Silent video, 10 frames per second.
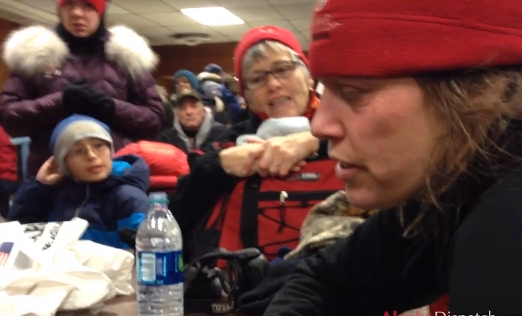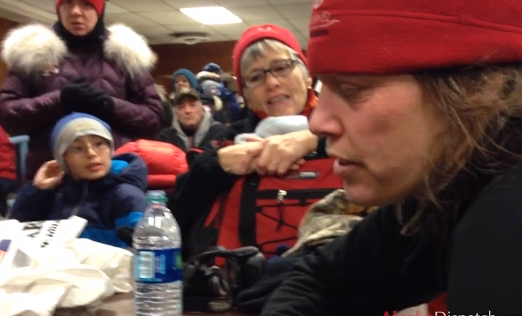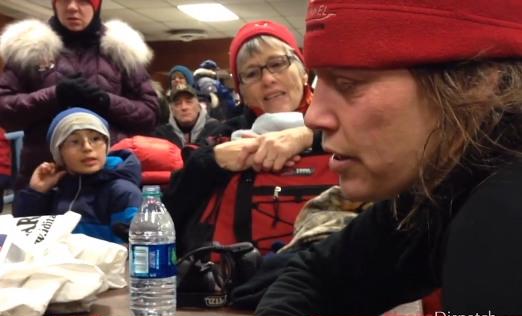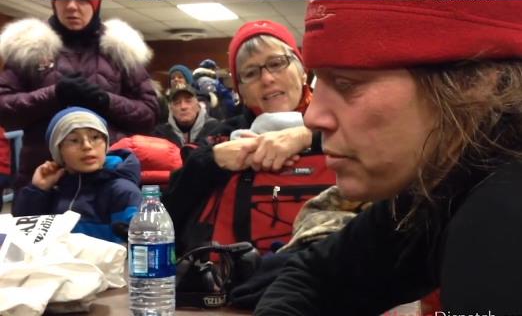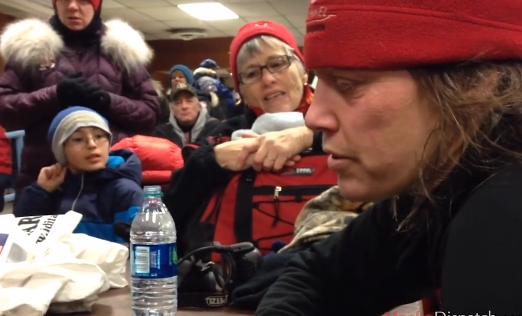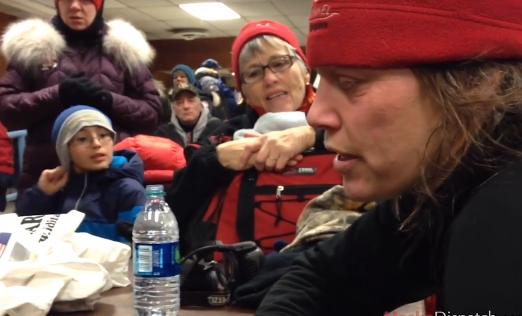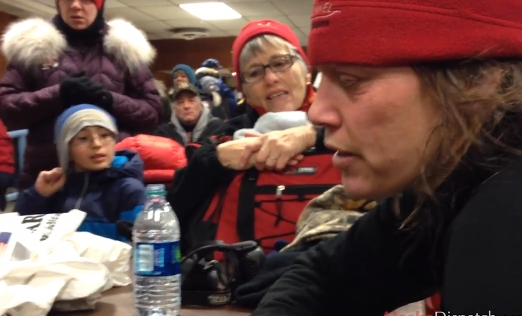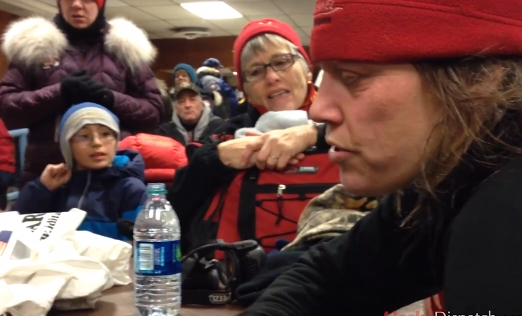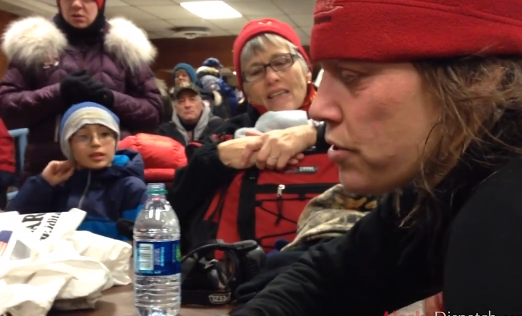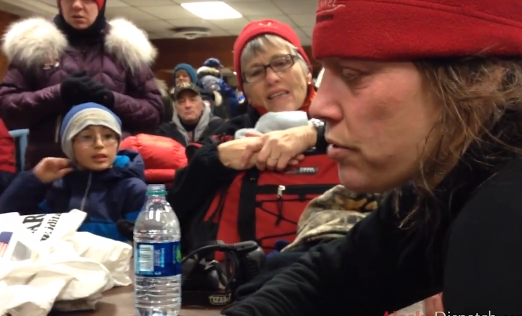Speaker 1: for some reason
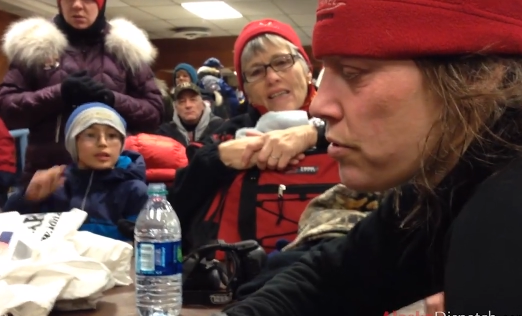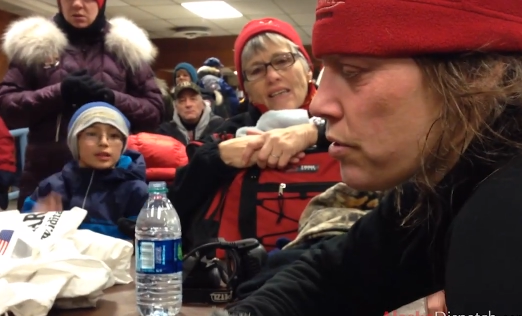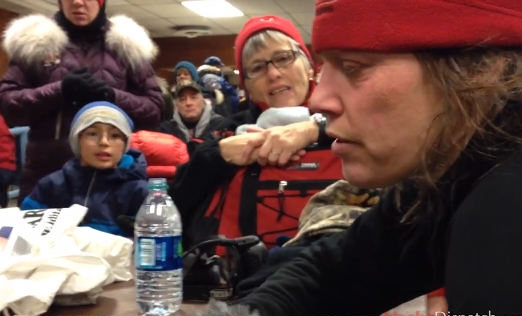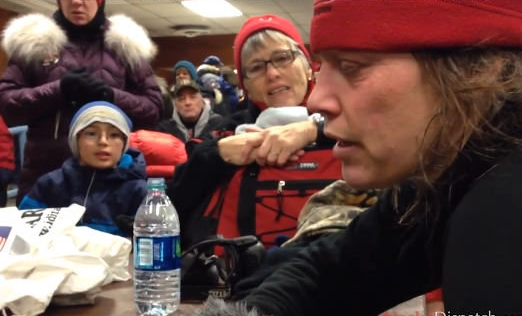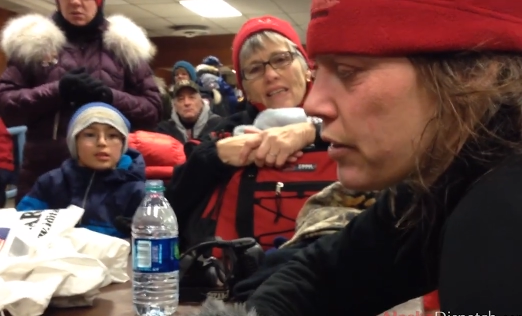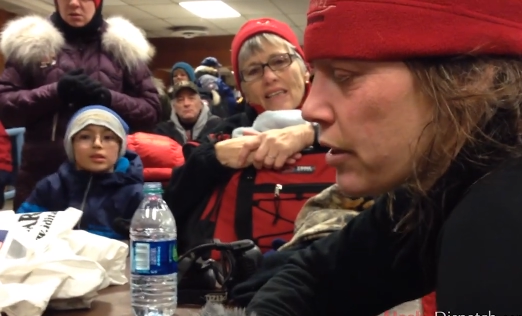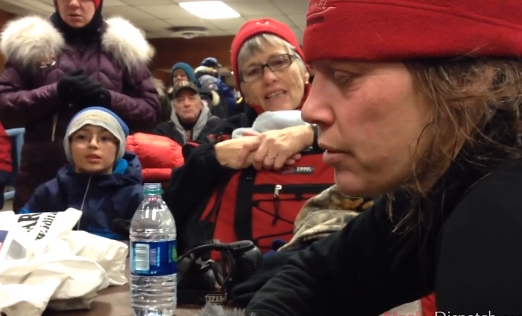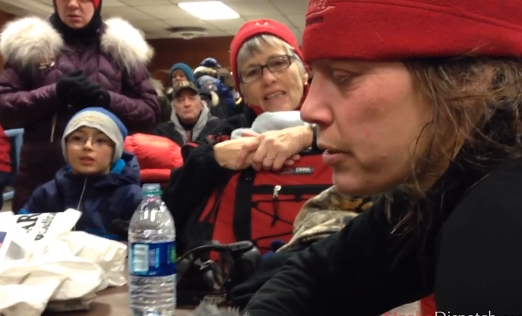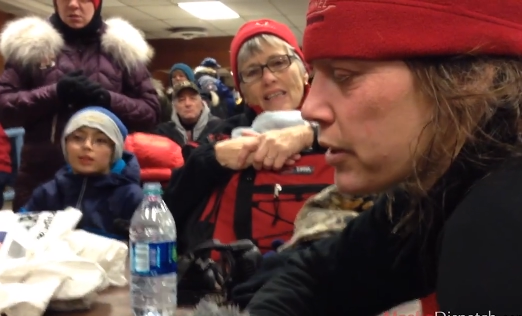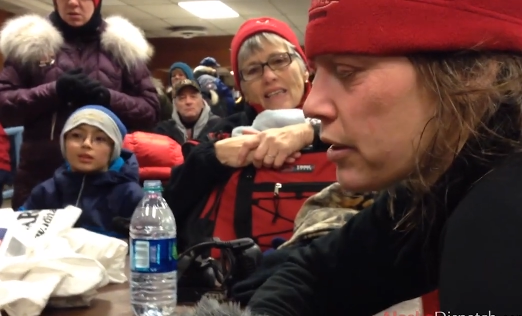they keep saying there's no
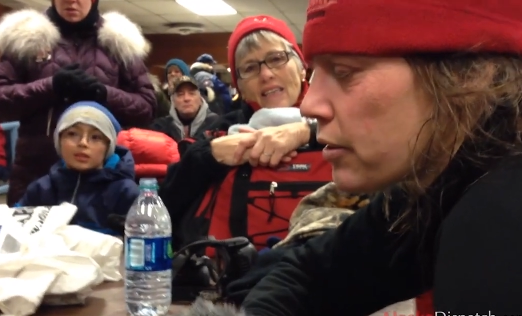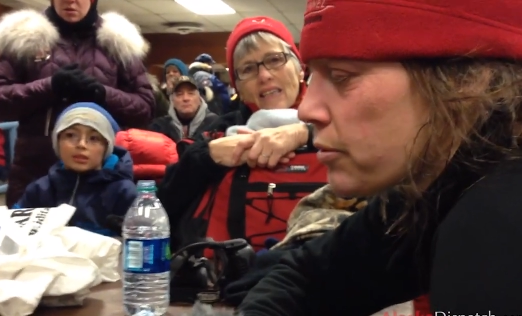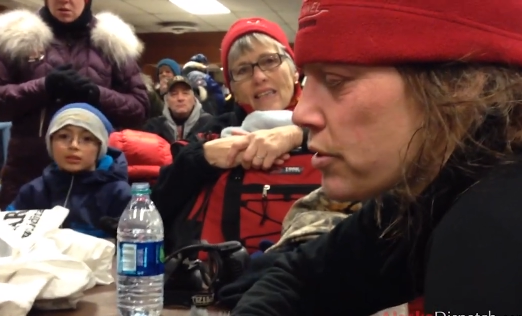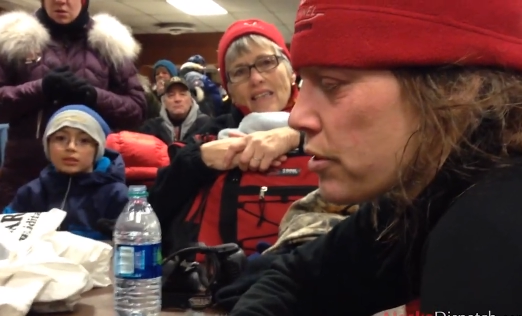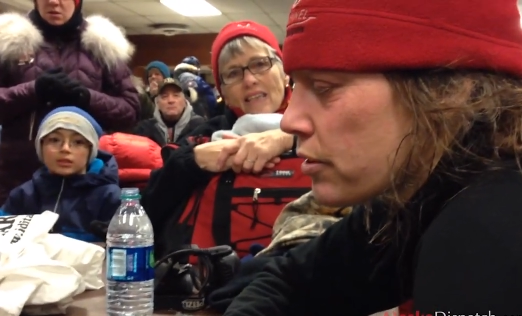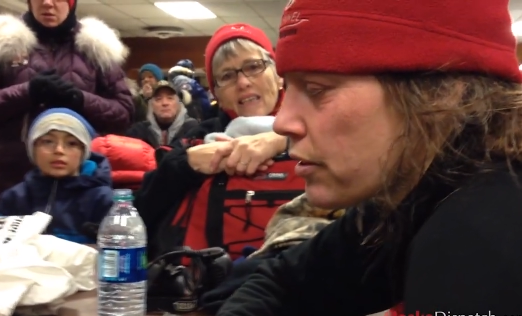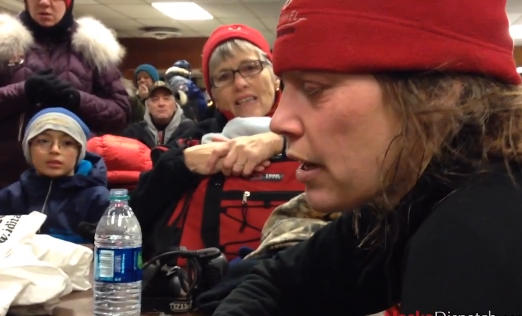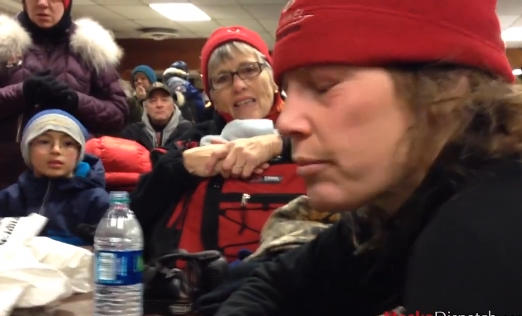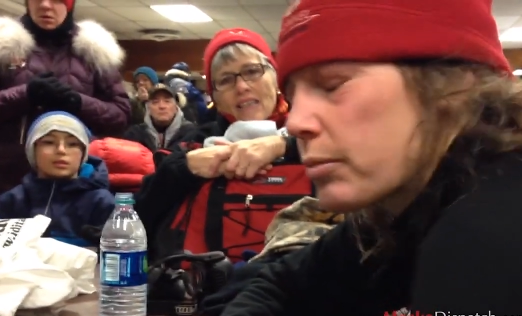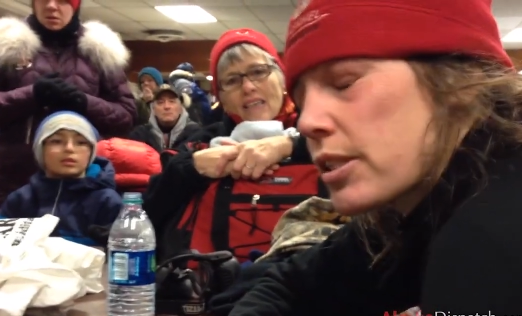snow out here, but
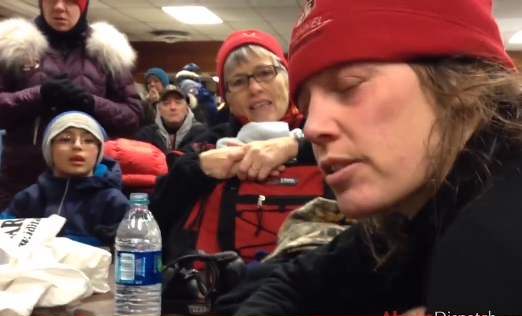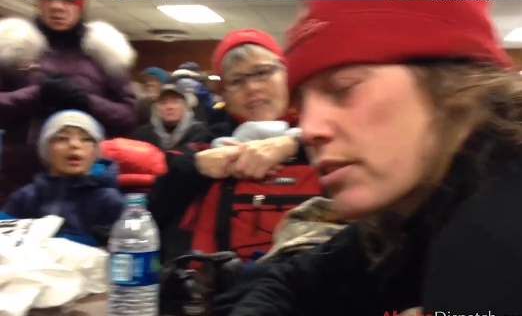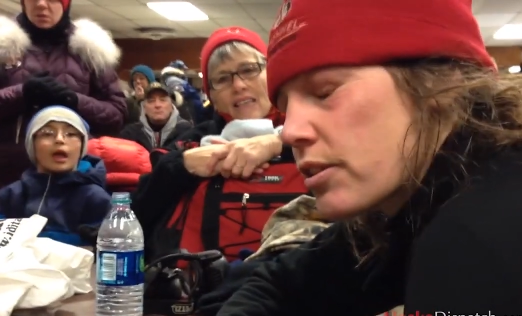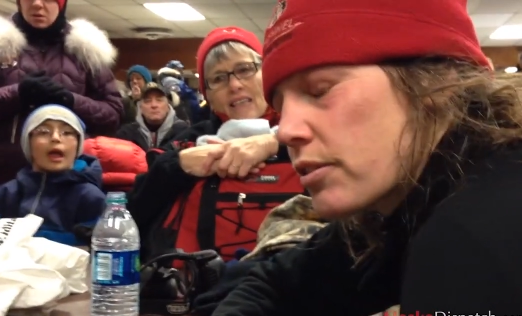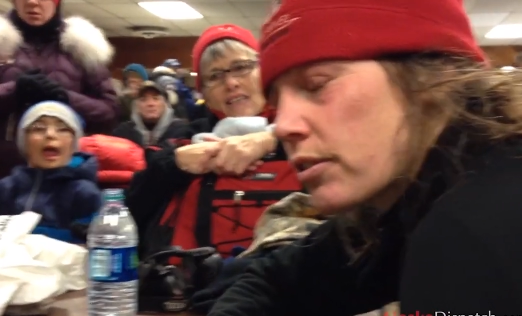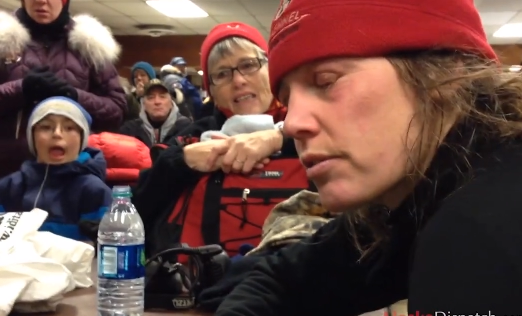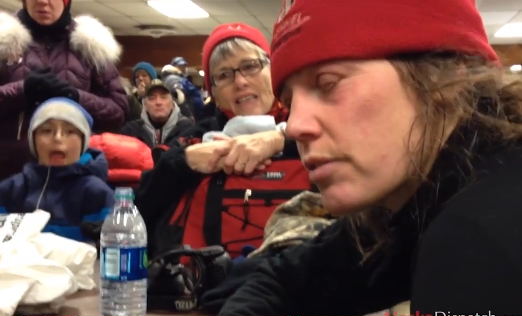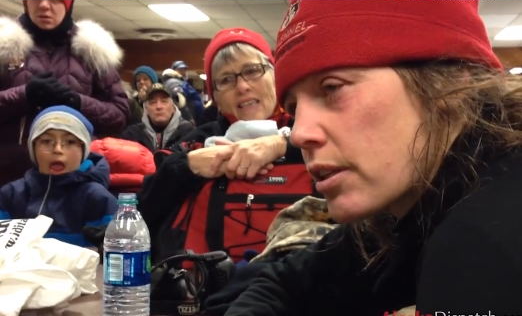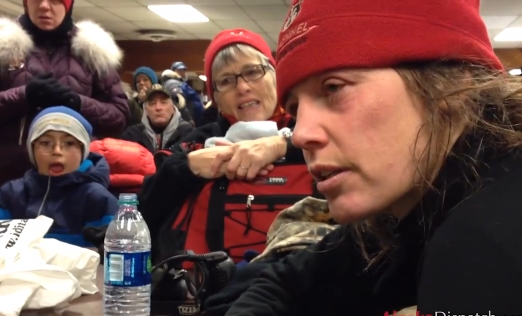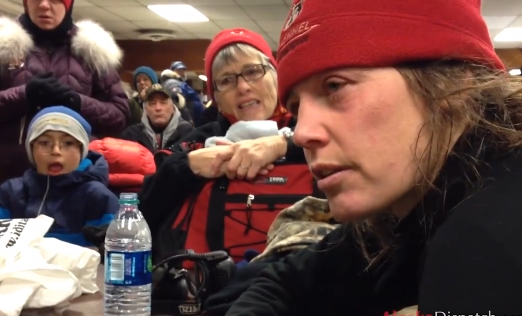there was a ground
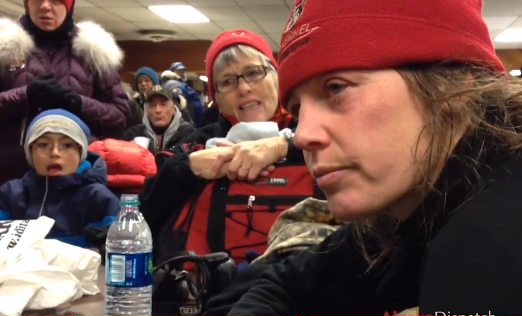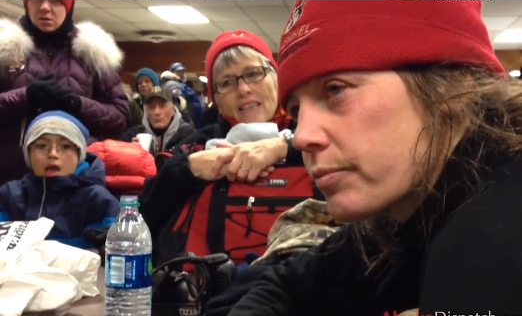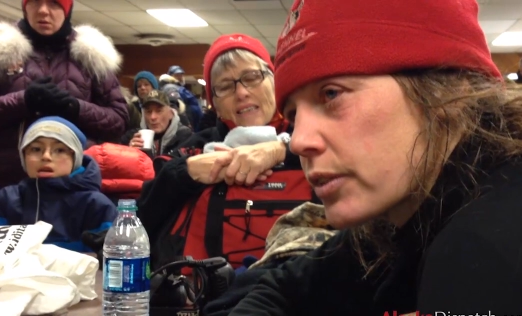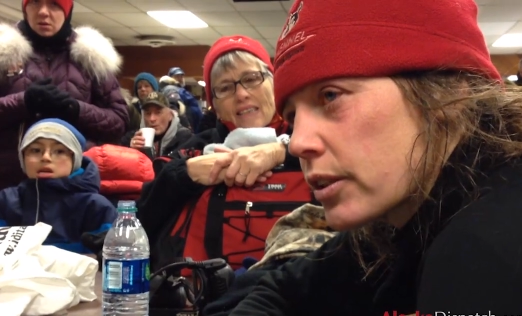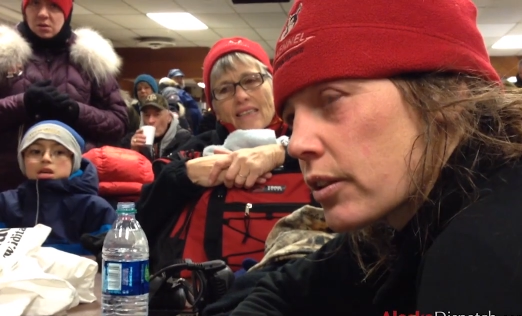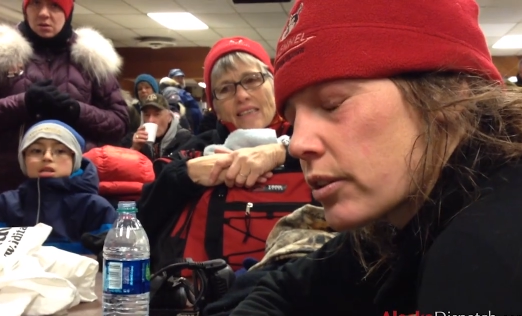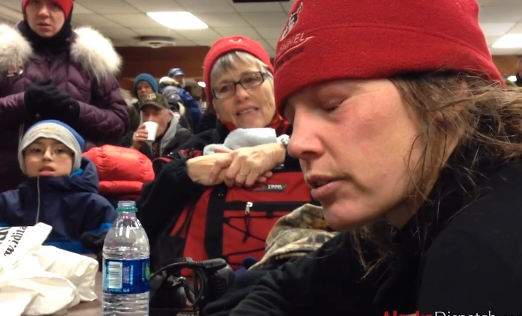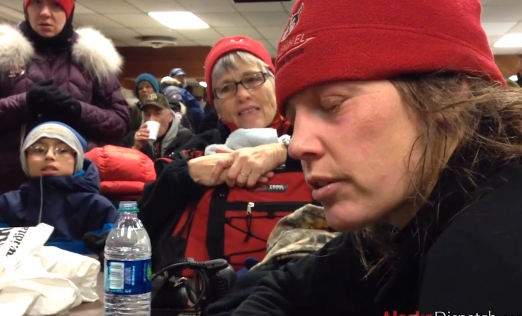blizzard and you couldn't see.